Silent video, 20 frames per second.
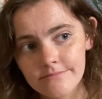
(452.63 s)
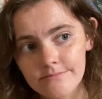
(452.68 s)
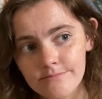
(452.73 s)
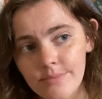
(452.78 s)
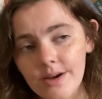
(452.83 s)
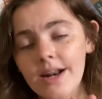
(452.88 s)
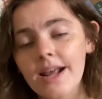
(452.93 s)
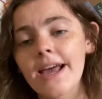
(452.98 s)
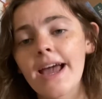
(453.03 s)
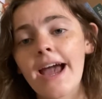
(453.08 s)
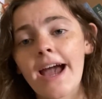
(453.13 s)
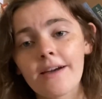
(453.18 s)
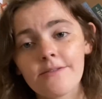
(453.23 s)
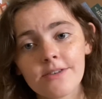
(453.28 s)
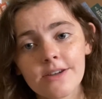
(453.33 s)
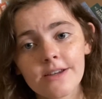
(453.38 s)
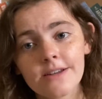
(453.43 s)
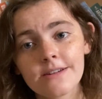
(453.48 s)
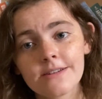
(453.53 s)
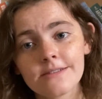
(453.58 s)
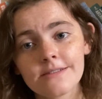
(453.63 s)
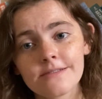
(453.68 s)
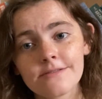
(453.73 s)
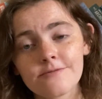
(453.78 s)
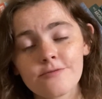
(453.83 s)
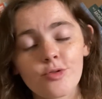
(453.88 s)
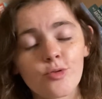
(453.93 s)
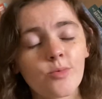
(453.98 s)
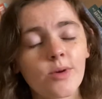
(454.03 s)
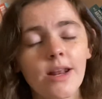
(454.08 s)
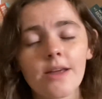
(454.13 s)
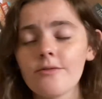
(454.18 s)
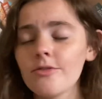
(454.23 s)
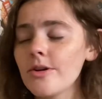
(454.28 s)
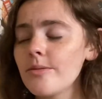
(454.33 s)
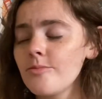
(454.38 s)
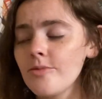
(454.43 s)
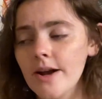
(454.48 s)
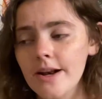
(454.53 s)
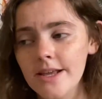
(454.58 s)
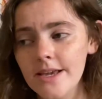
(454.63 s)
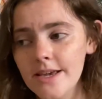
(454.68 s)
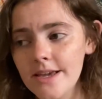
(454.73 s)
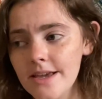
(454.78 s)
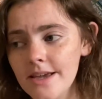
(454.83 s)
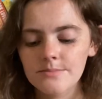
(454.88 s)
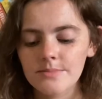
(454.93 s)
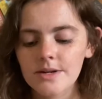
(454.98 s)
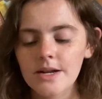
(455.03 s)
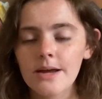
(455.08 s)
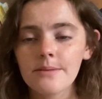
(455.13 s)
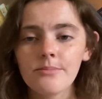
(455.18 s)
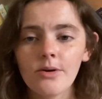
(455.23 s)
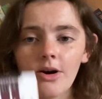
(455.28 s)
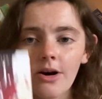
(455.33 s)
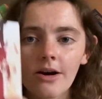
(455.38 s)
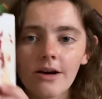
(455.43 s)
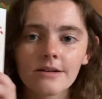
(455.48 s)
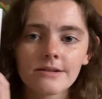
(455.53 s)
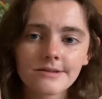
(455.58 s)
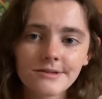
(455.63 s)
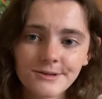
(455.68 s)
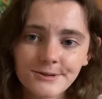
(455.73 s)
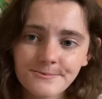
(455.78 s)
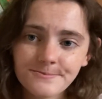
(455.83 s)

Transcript: but I have it for whenever I'm ready. But I bought